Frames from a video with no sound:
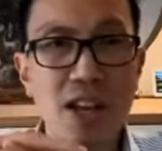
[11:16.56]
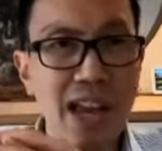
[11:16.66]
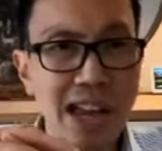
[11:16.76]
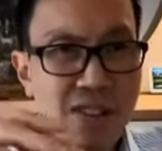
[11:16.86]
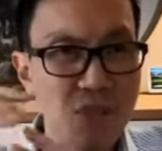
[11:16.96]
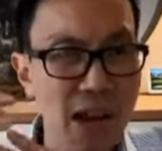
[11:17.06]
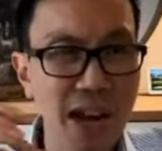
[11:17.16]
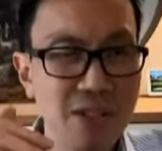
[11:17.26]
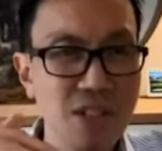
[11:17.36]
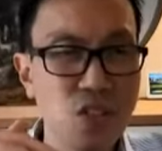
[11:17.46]
And if you
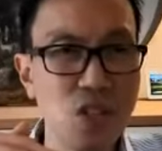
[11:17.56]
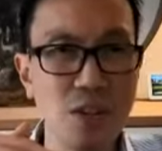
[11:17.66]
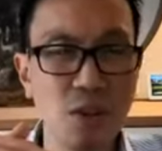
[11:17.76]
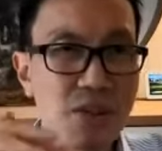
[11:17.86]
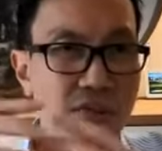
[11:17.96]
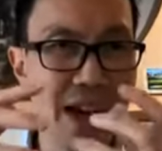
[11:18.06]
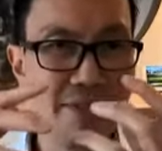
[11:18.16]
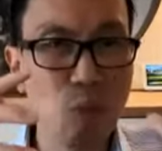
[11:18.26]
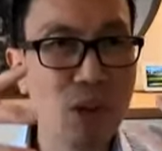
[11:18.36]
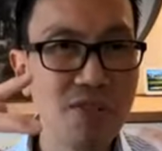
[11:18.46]
have this gene, or if you
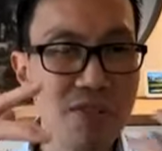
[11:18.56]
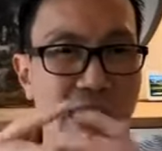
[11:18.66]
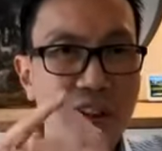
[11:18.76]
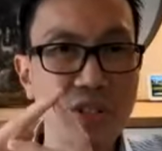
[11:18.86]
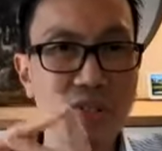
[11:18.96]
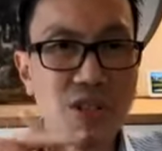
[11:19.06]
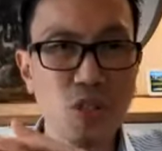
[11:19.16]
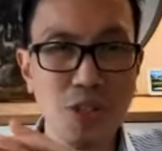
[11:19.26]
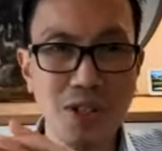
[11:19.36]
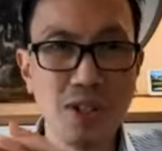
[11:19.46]
have one of the variants of this
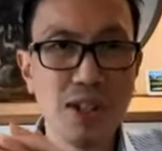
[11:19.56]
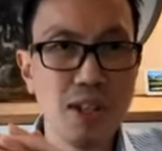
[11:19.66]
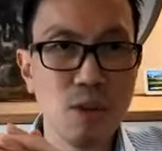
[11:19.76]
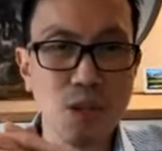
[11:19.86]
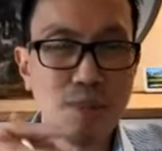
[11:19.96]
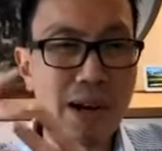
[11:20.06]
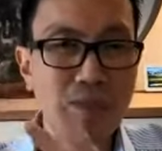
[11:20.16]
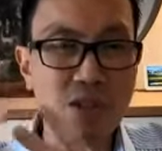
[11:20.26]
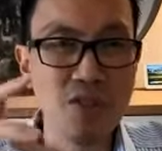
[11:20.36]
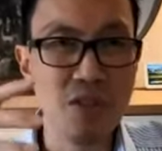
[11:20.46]
gene, which might
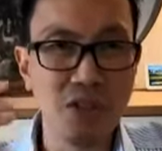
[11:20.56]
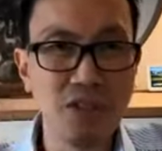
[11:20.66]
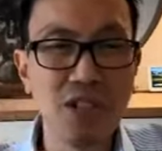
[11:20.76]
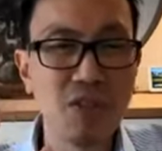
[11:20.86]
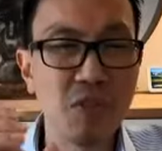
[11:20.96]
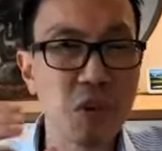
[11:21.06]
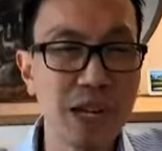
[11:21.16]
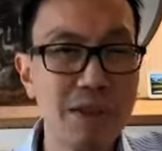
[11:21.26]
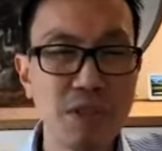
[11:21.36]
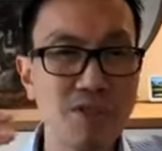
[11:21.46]
mean you've got 3 to 4
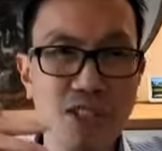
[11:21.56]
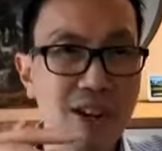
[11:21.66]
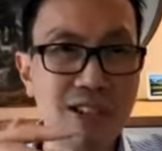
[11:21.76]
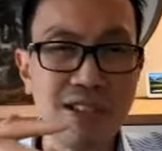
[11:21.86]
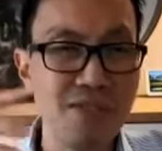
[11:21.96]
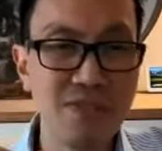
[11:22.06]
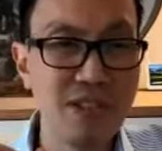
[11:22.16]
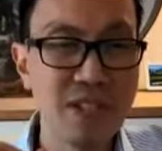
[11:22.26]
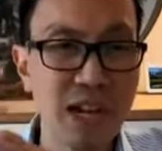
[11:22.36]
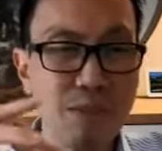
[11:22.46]
times the risk rather than
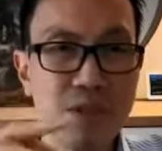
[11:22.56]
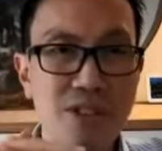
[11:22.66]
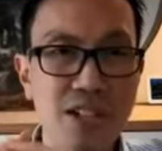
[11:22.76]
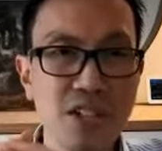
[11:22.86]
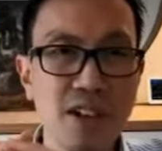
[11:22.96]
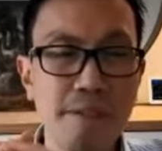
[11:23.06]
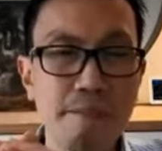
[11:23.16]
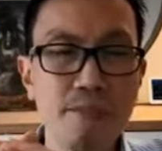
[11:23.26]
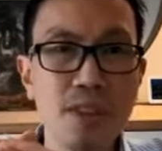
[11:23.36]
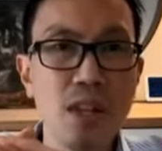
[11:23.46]
15 times the risk,
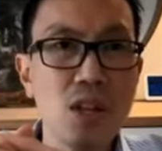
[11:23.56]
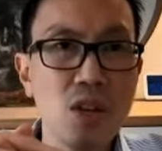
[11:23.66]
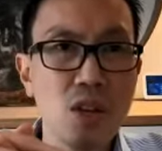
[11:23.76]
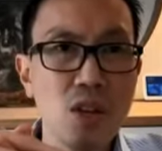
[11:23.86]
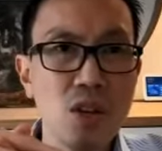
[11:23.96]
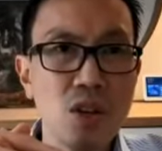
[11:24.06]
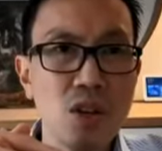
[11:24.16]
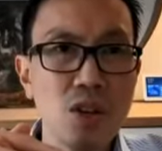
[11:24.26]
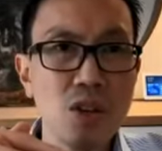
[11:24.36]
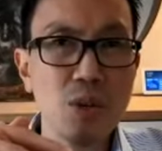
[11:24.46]

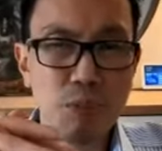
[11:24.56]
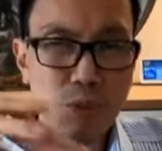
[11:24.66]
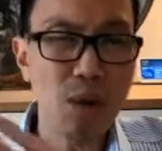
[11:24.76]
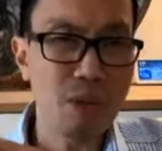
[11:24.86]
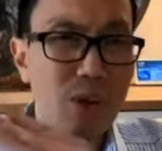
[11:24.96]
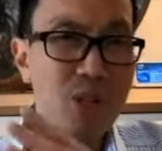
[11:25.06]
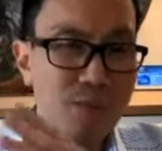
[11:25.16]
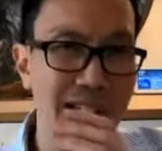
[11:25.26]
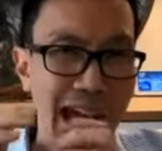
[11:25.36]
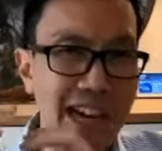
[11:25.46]
you probably want to
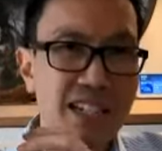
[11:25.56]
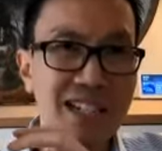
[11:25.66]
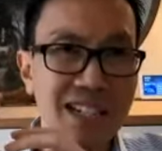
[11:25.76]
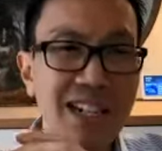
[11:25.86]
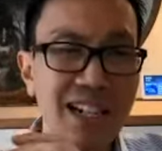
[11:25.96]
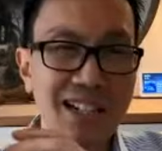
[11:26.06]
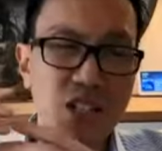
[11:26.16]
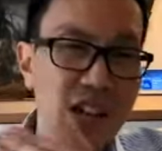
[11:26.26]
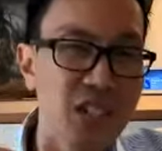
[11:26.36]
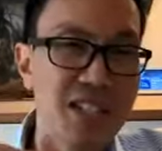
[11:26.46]
be acting early
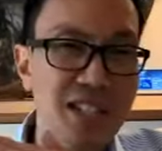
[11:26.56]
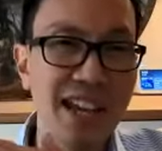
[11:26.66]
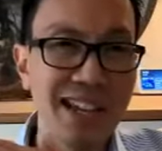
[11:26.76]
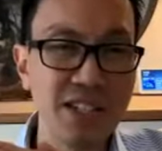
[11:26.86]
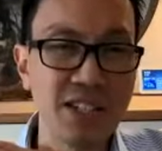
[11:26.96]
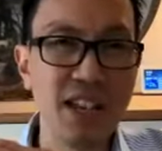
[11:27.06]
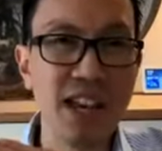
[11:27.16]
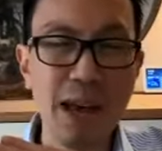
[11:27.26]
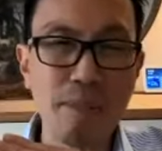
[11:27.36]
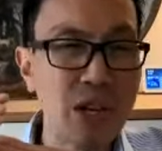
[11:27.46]
just in case.
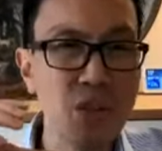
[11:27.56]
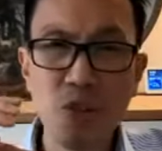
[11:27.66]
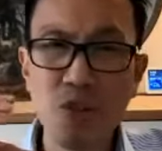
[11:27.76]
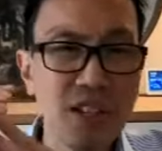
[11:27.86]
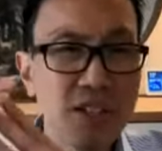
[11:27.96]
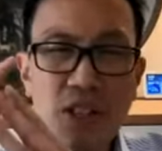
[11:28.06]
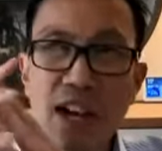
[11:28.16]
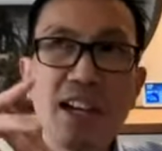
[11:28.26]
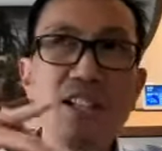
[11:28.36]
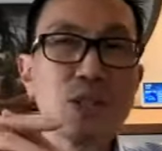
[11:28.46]
But you
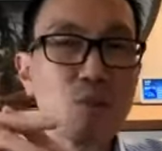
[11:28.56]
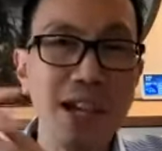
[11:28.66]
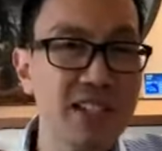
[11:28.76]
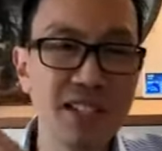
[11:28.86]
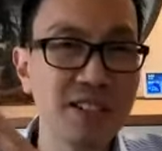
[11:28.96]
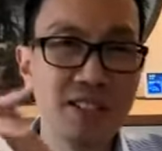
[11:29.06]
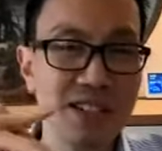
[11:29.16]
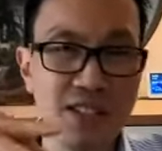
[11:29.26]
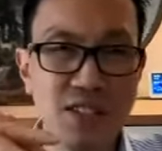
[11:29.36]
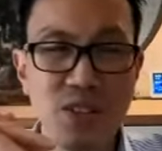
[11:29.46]
can't just wait till
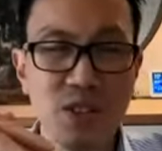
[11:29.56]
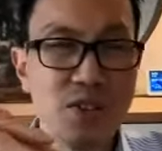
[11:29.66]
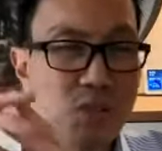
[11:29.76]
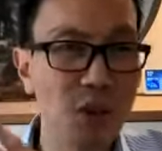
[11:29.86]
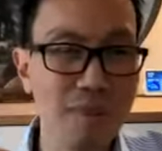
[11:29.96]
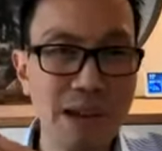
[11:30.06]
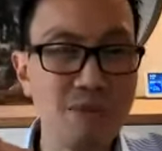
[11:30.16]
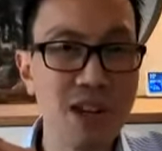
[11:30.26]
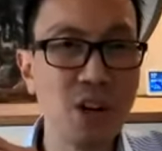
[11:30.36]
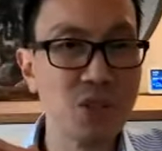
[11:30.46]
you've got
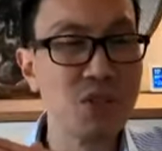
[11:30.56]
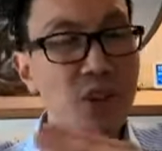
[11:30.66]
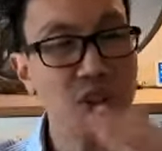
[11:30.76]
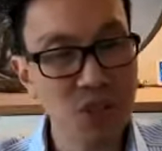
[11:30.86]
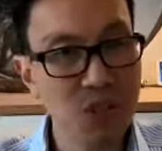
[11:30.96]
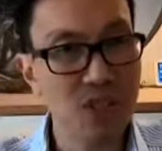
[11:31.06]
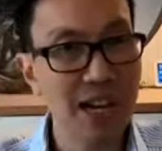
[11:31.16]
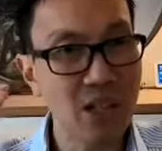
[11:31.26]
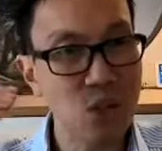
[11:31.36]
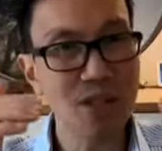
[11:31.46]
memory loss. You've got to
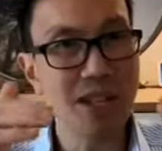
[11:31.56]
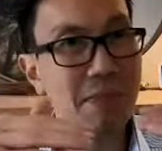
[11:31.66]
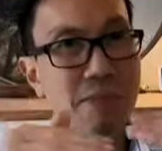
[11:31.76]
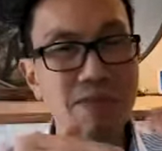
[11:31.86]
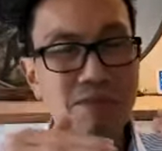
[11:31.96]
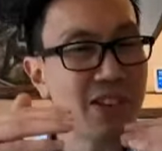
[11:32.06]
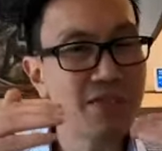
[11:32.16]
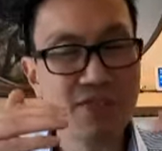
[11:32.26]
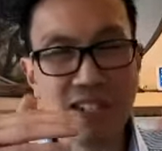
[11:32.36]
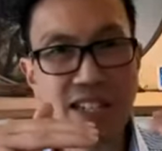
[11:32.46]
start doing it maybe
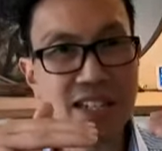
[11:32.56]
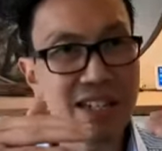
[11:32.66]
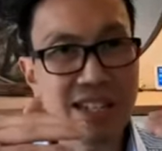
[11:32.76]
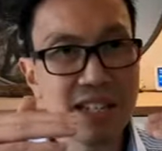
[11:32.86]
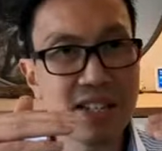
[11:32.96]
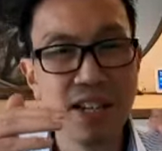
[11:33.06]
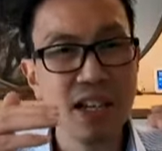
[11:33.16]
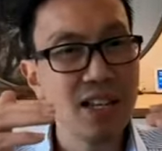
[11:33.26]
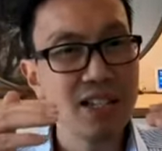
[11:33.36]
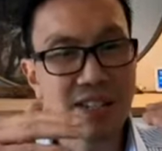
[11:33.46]
15 years,
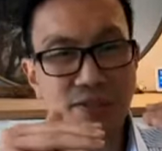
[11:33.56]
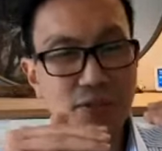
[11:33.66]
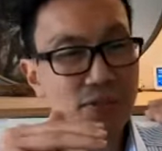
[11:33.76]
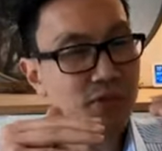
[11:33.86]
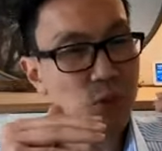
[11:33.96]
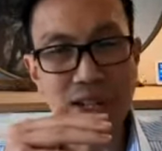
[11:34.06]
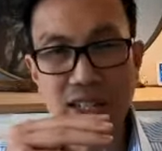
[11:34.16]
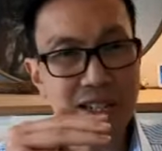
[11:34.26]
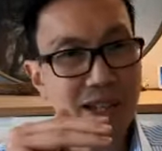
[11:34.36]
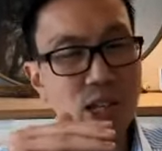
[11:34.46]

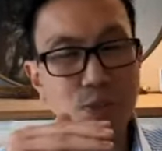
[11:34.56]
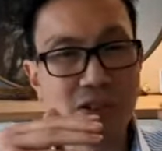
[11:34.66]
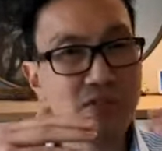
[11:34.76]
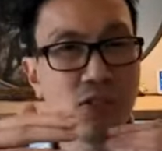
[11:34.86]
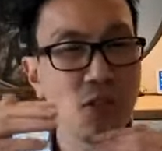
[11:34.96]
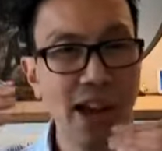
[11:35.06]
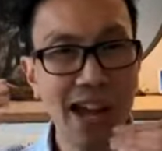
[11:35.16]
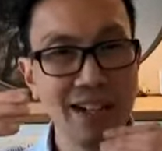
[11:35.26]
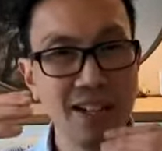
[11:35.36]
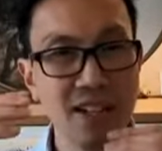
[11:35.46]
20 years beforehand.